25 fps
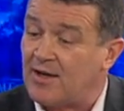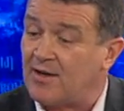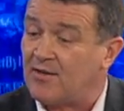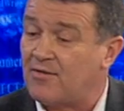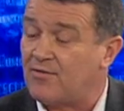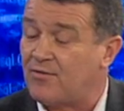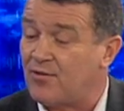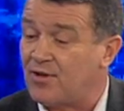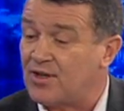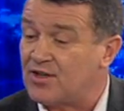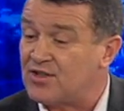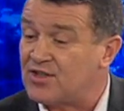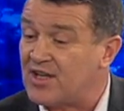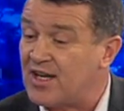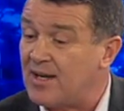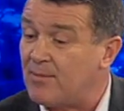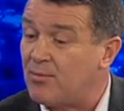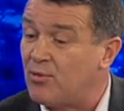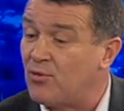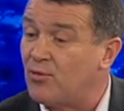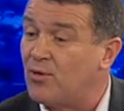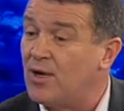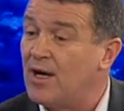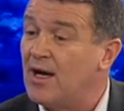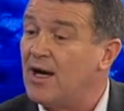for
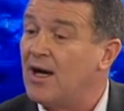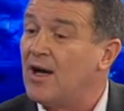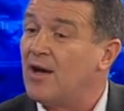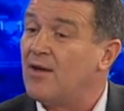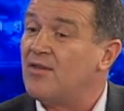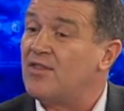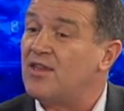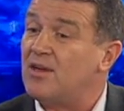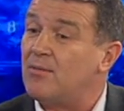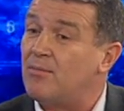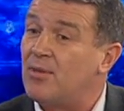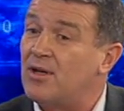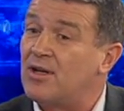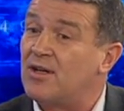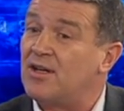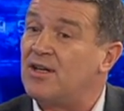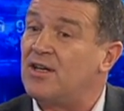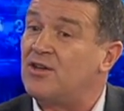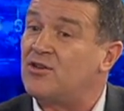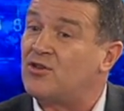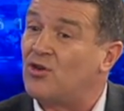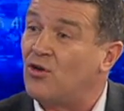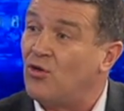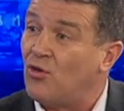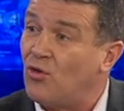example, the ability
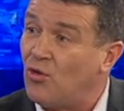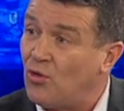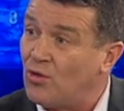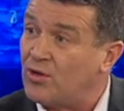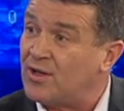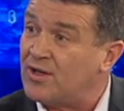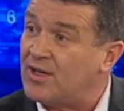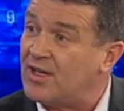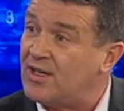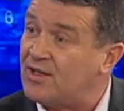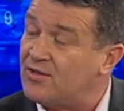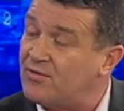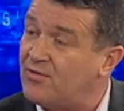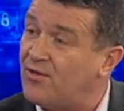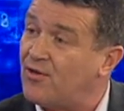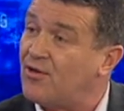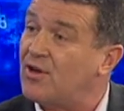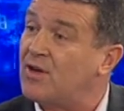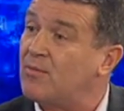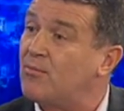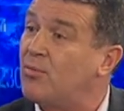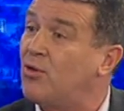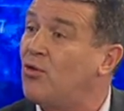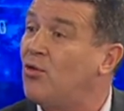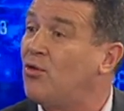to audit is very
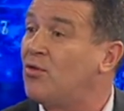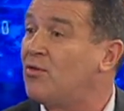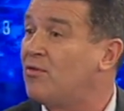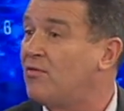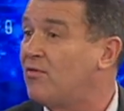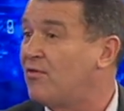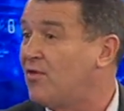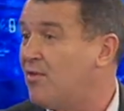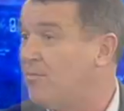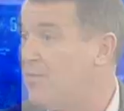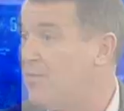important from